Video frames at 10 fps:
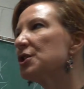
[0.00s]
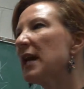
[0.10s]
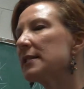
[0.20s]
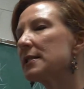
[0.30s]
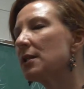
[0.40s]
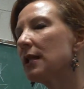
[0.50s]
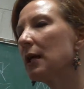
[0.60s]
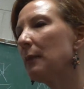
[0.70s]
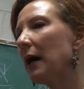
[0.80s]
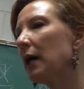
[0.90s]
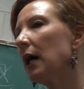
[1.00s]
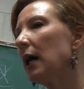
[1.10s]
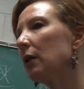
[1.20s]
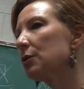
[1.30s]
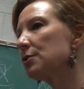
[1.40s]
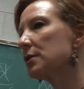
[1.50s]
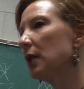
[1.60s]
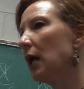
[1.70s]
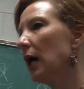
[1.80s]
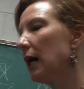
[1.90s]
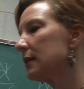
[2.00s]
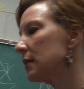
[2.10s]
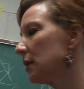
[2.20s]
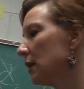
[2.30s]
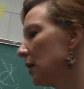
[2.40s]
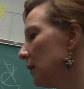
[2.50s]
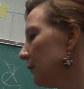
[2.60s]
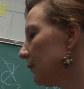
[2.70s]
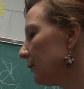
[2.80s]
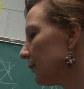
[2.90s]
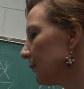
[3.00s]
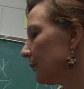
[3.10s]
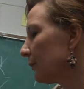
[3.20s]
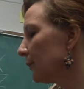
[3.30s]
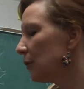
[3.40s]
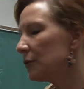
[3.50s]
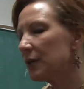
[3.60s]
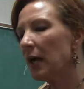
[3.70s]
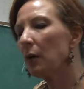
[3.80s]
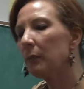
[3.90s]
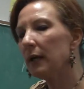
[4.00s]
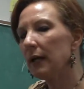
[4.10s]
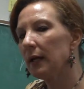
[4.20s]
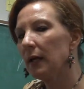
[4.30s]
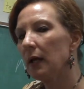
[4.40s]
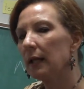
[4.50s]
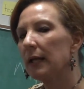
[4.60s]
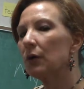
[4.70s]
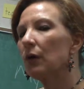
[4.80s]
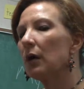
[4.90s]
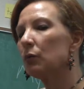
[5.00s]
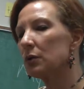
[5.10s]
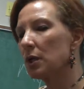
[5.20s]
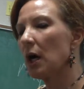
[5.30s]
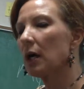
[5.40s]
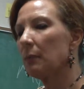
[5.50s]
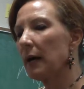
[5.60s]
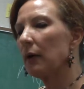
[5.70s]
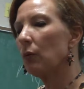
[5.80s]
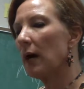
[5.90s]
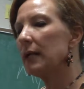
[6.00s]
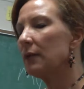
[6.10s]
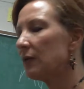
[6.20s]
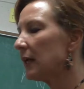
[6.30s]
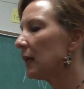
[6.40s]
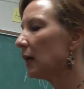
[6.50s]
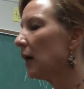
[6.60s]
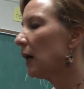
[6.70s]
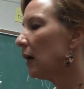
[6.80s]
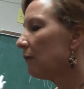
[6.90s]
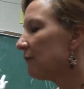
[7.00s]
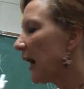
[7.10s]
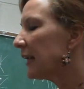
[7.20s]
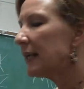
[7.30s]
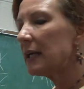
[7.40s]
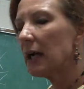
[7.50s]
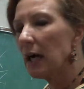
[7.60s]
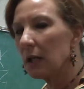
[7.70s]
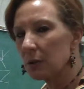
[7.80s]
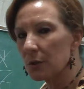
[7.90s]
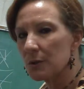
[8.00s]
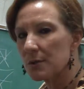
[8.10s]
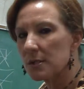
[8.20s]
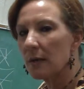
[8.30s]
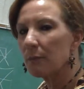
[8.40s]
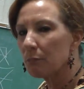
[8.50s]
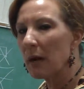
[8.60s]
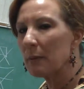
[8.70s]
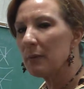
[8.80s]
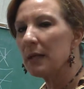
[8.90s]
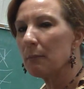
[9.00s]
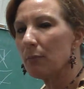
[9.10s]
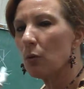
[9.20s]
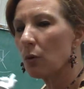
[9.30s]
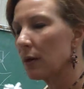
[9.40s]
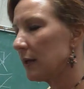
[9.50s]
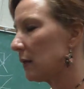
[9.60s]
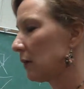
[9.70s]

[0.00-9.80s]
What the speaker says: She has to think about colors a lot. You tell me. Later on we'll talk about it. Why do you think finding colors might be important?